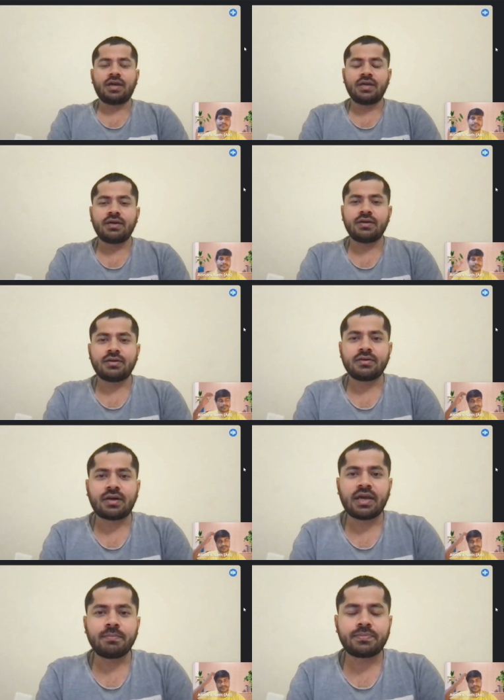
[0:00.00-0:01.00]
Hi,
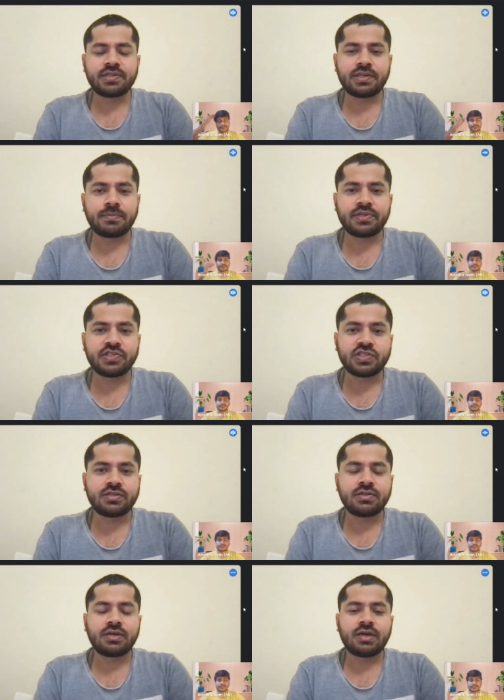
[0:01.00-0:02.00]
uh, I am Pradeep
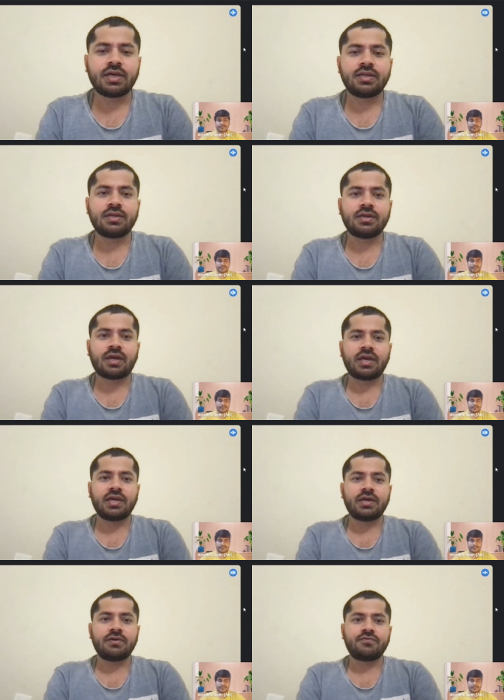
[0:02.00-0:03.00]
Ranjan and uh,
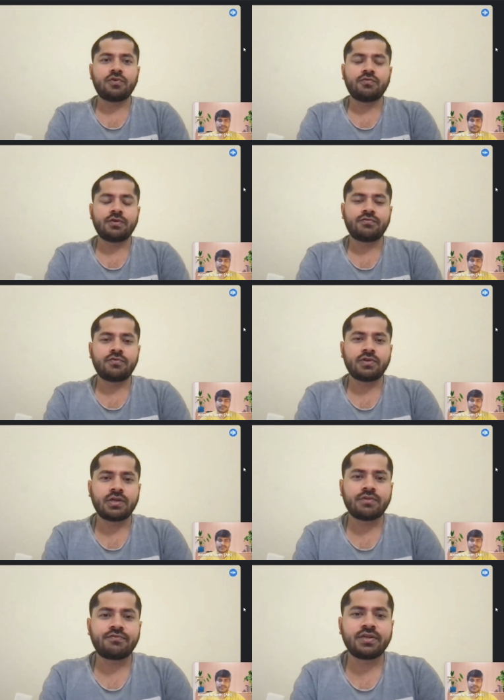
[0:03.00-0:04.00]
I have over four
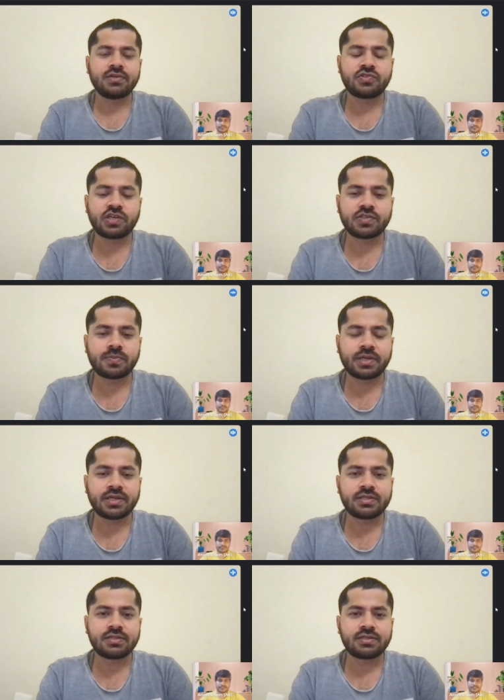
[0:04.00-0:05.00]
years of industry
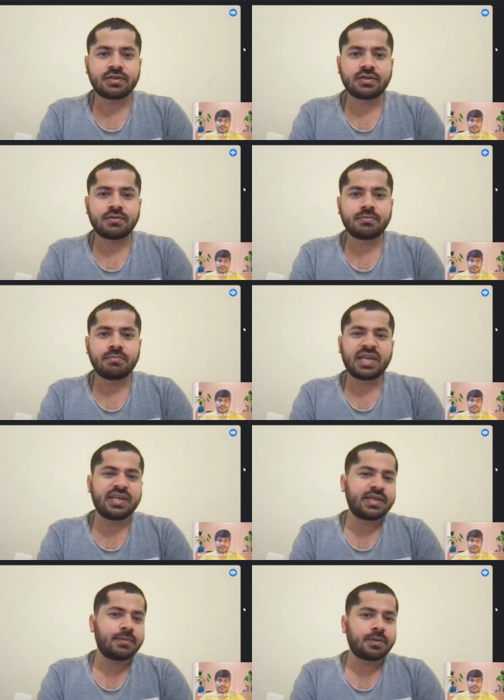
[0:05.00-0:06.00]
experience, uh,
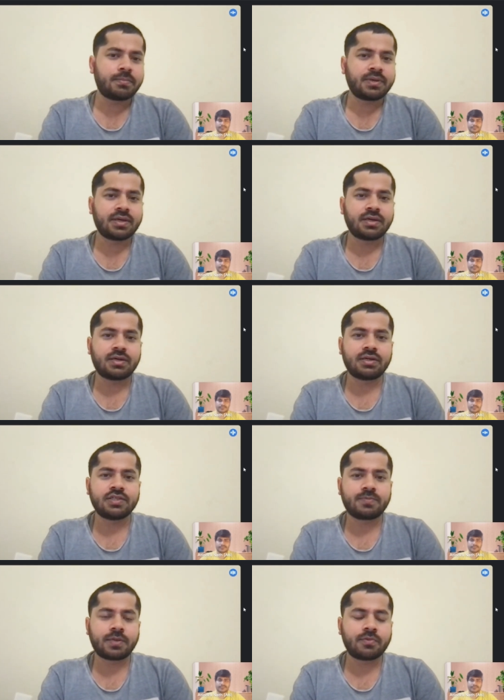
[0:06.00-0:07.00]
mainly developing
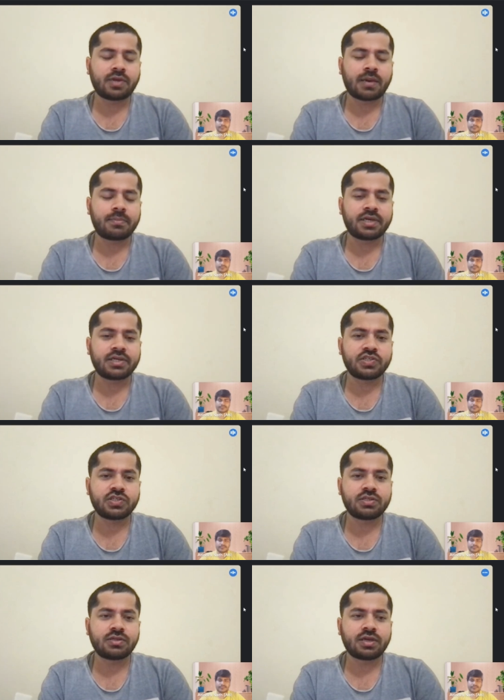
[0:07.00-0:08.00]
uh, Spring Boot
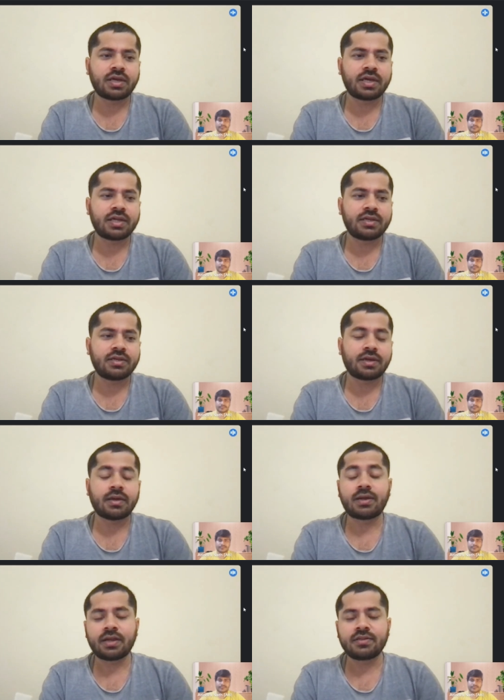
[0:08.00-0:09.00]
application and
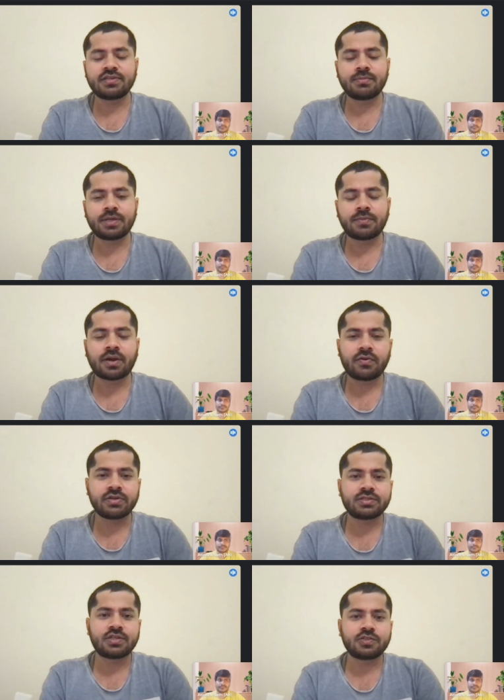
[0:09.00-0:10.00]
uh, at the same time i
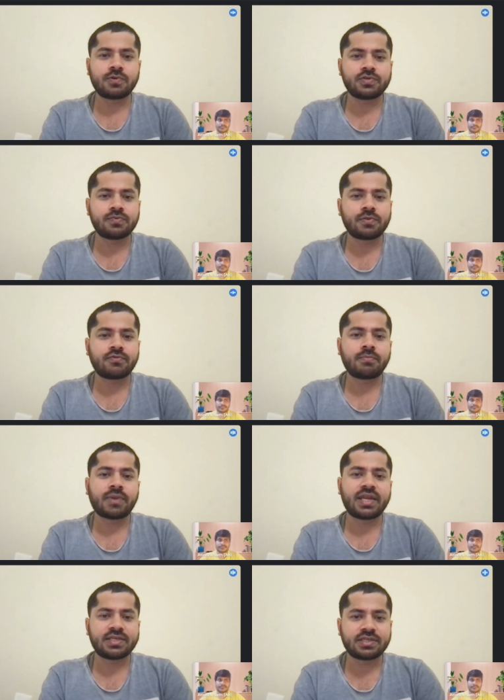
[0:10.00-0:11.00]
was responsible for
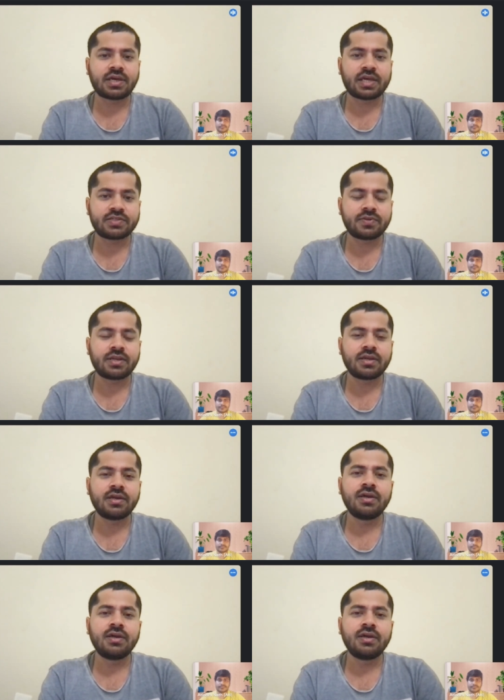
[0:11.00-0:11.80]
managing as well